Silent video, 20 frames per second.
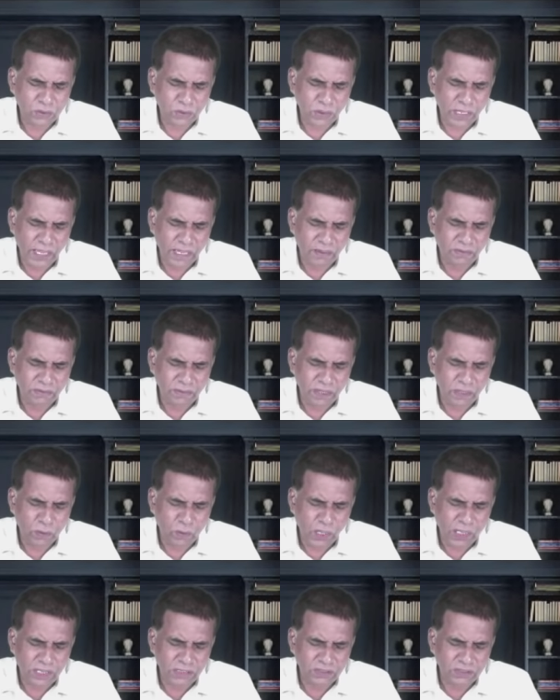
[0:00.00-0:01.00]
to
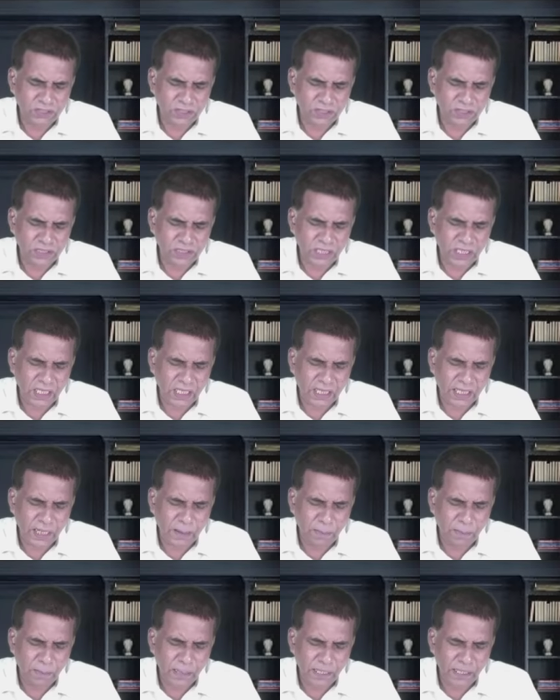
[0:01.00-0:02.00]
everyone sister
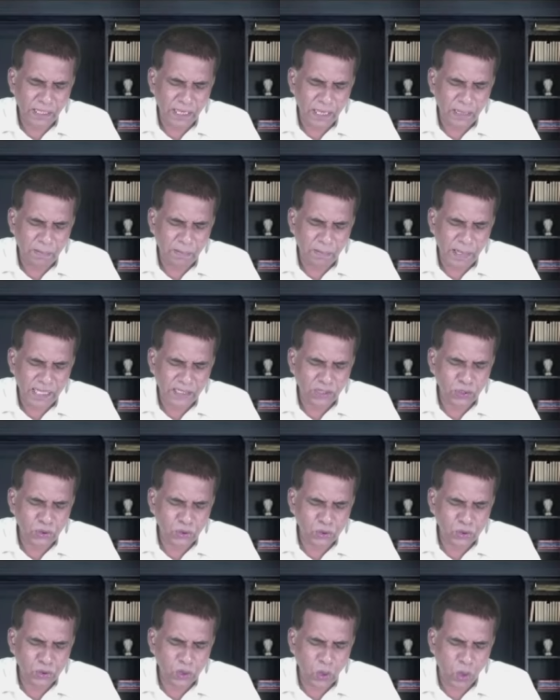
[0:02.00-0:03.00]
Kimberly
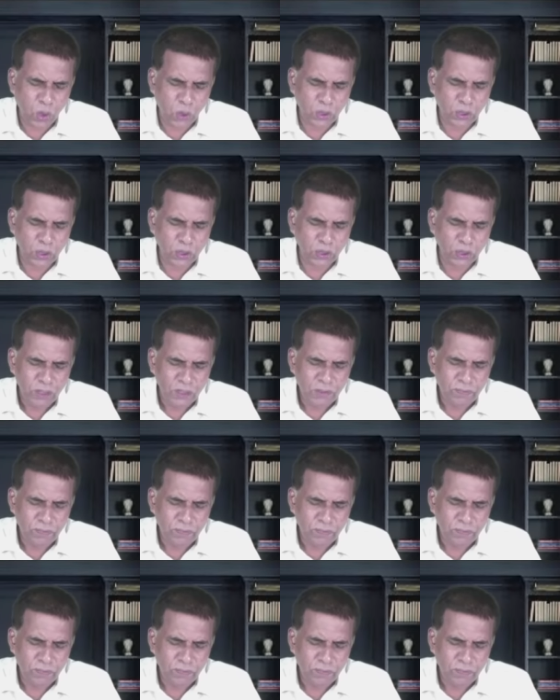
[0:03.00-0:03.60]
Matthew Scott